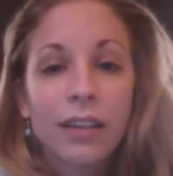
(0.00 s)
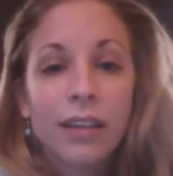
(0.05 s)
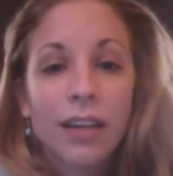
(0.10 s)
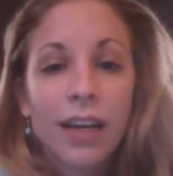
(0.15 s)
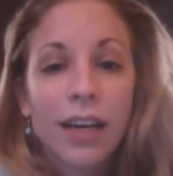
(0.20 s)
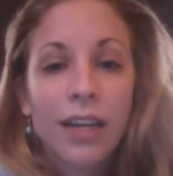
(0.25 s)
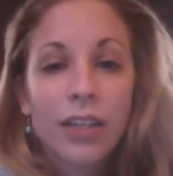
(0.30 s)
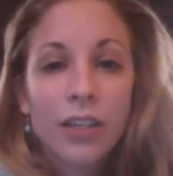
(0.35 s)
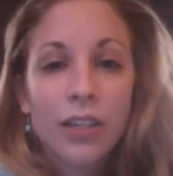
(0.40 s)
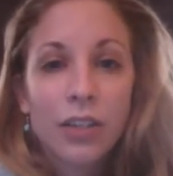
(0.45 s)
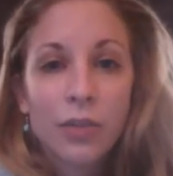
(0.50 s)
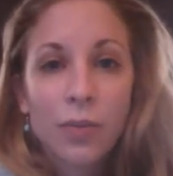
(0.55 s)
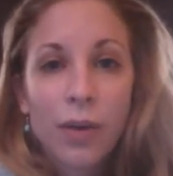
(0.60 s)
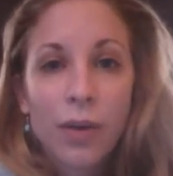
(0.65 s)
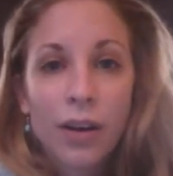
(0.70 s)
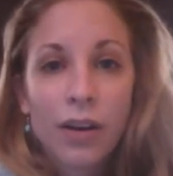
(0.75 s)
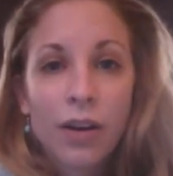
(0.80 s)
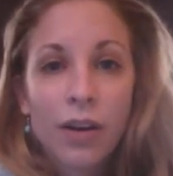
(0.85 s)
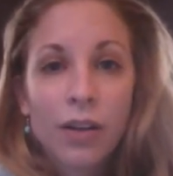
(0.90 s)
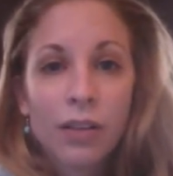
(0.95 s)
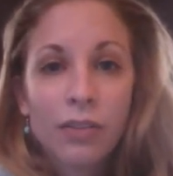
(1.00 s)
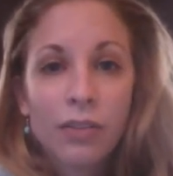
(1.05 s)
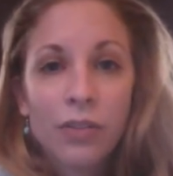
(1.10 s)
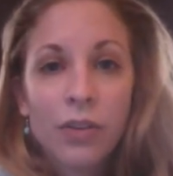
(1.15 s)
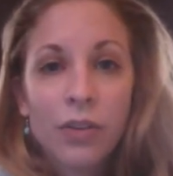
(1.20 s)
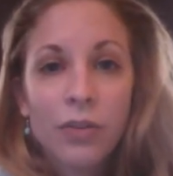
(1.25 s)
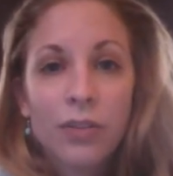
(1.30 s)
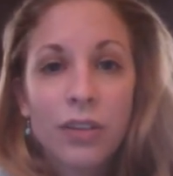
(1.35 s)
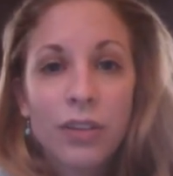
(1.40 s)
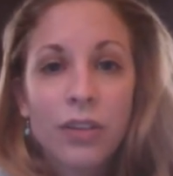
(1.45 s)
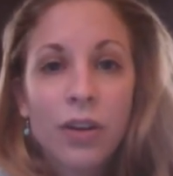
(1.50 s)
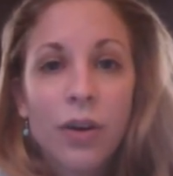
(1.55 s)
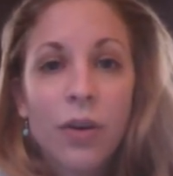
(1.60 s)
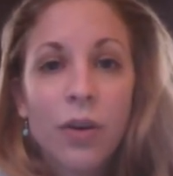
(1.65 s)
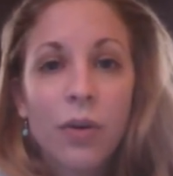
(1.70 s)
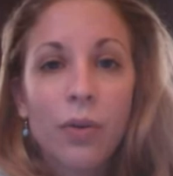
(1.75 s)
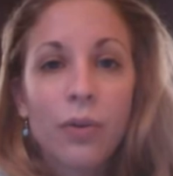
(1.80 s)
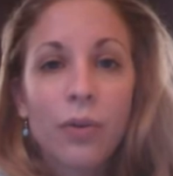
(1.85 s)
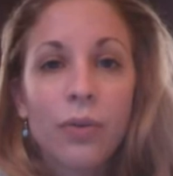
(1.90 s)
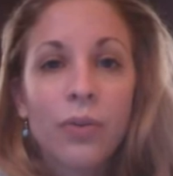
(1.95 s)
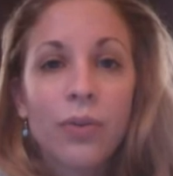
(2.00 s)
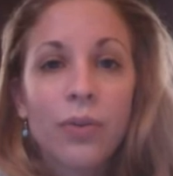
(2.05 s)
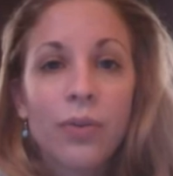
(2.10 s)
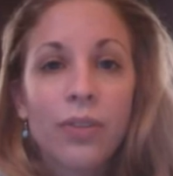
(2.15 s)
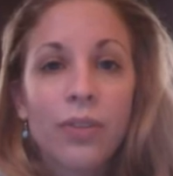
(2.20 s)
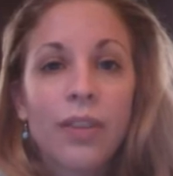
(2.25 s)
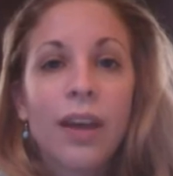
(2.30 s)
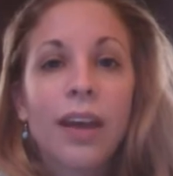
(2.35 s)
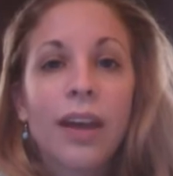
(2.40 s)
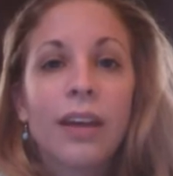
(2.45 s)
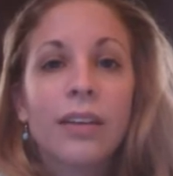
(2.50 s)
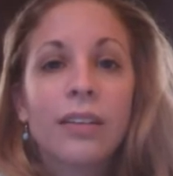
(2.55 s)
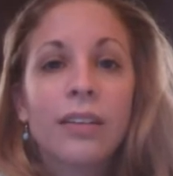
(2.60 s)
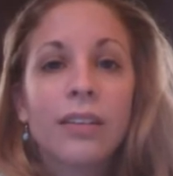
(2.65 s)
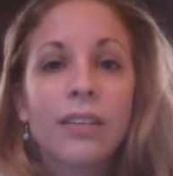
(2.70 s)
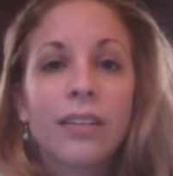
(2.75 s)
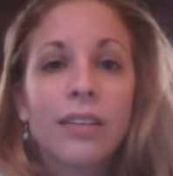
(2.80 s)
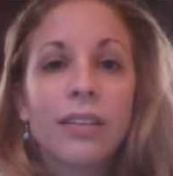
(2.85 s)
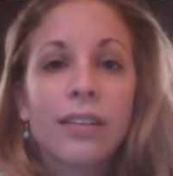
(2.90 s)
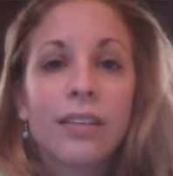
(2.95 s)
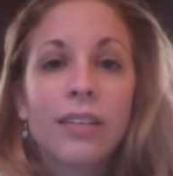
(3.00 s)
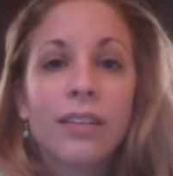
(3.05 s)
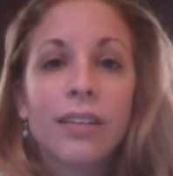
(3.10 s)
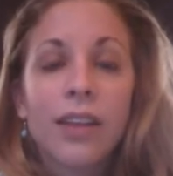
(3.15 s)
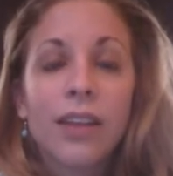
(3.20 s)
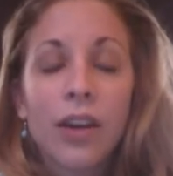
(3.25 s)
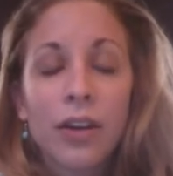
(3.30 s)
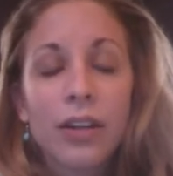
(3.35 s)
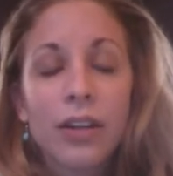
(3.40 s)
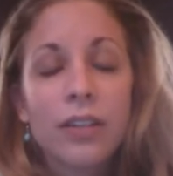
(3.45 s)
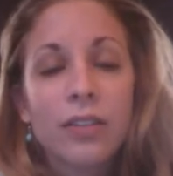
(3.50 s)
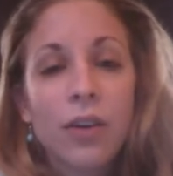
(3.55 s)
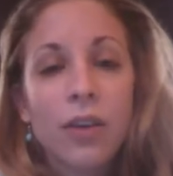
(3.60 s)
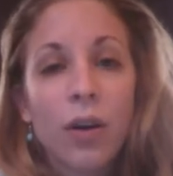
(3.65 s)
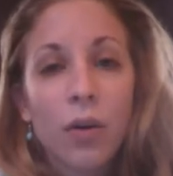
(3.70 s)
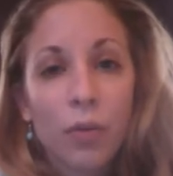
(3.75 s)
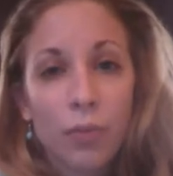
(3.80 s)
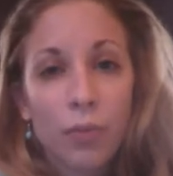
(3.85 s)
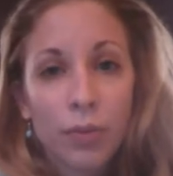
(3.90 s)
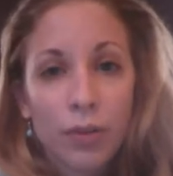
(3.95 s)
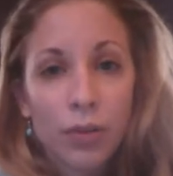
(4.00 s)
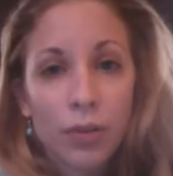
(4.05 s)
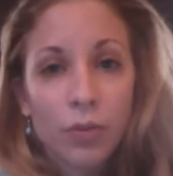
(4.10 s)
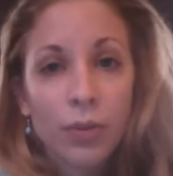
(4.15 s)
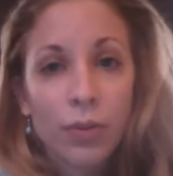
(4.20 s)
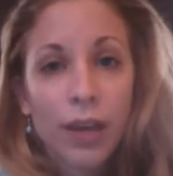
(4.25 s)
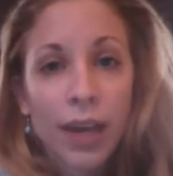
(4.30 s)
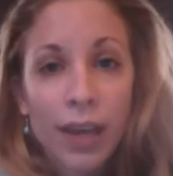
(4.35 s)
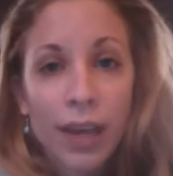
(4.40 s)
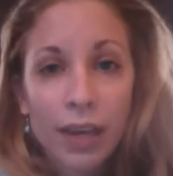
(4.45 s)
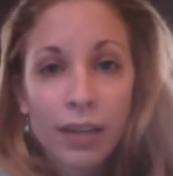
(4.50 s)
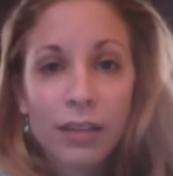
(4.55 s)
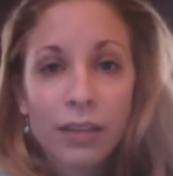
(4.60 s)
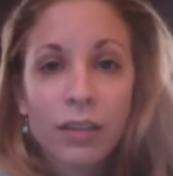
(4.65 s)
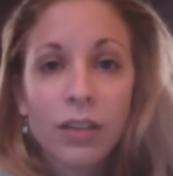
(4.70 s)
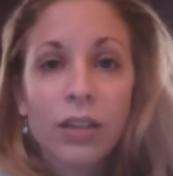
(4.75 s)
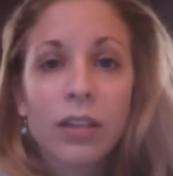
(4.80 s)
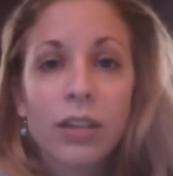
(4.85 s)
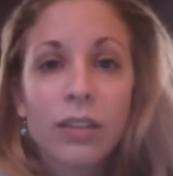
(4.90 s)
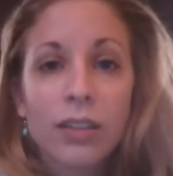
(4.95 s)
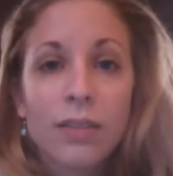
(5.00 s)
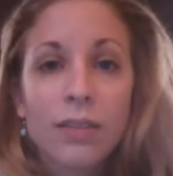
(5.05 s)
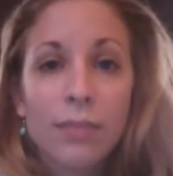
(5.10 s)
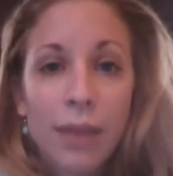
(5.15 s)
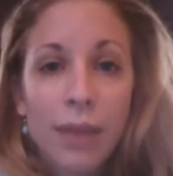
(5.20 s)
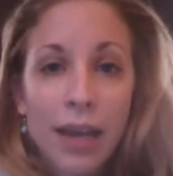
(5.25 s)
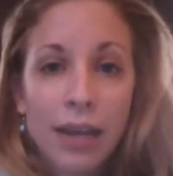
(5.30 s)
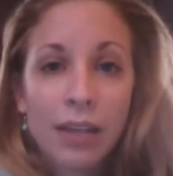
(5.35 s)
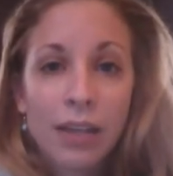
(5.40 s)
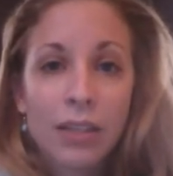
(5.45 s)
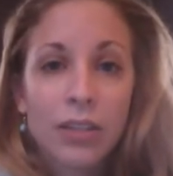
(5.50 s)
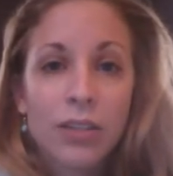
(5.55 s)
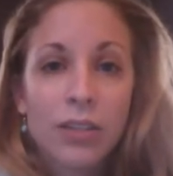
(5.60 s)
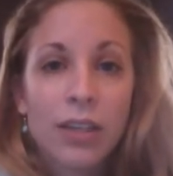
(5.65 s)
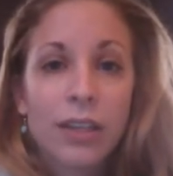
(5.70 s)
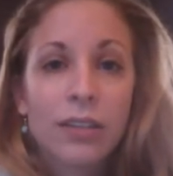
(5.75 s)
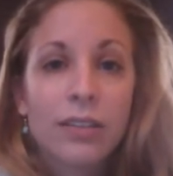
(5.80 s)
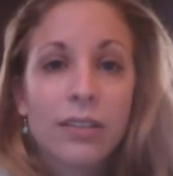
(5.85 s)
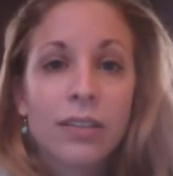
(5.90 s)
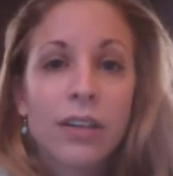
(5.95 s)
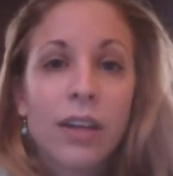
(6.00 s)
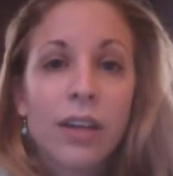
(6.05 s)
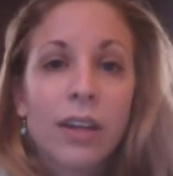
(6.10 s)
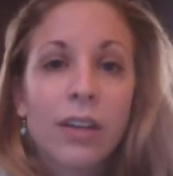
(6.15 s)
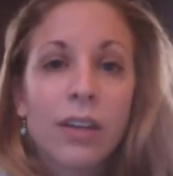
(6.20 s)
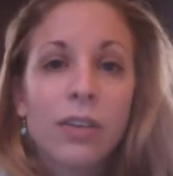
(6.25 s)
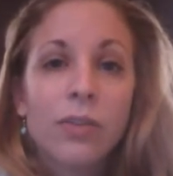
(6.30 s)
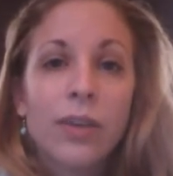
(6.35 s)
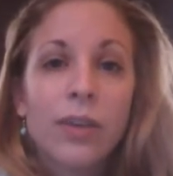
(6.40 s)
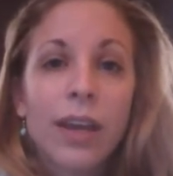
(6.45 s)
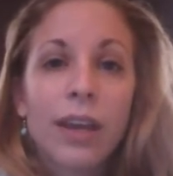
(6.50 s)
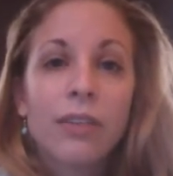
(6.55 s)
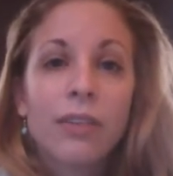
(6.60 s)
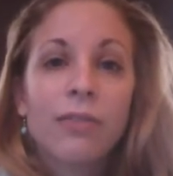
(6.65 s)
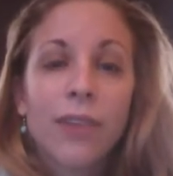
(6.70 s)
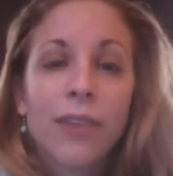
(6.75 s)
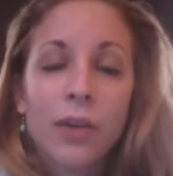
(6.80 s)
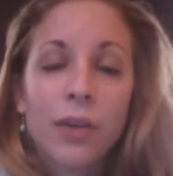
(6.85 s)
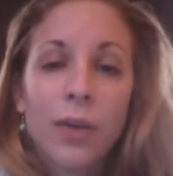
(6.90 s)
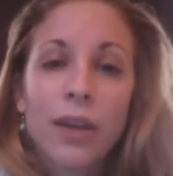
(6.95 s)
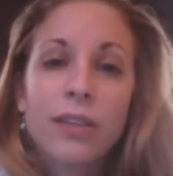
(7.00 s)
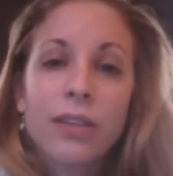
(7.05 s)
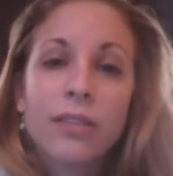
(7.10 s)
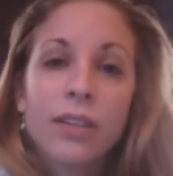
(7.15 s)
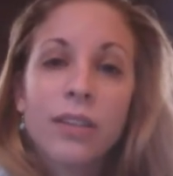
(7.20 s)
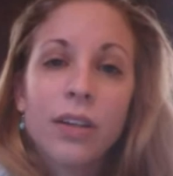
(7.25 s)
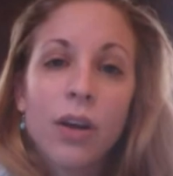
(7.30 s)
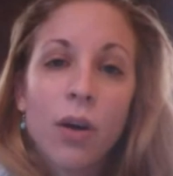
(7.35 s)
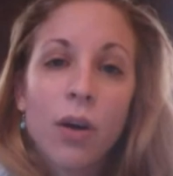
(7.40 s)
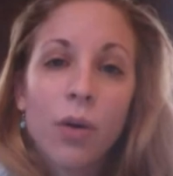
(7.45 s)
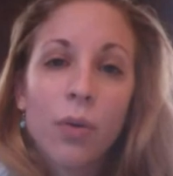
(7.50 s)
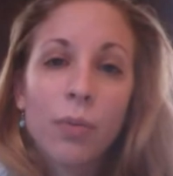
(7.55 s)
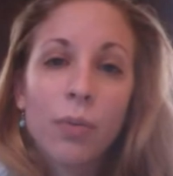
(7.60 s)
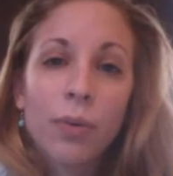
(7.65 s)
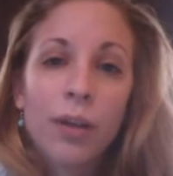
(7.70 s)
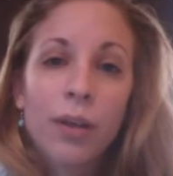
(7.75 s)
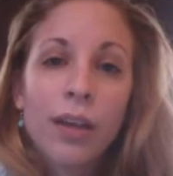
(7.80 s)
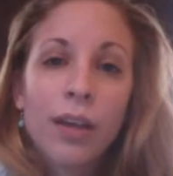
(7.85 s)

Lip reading: I just want all of you to know that there is hope. You can learn to manage this. You can find ways to cope.